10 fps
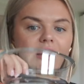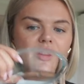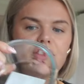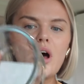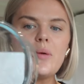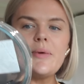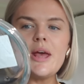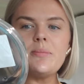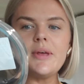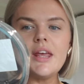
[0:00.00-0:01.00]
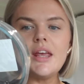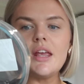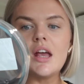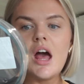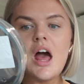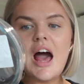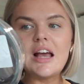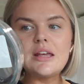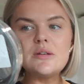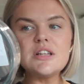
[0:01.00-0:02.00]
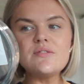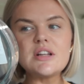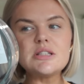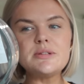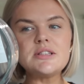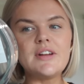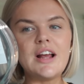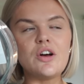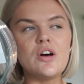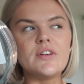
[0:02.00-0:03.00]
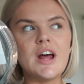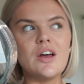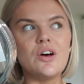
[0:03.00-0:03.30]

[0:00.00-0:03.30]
And I thought maybe, I keep seeing recipes for like overnight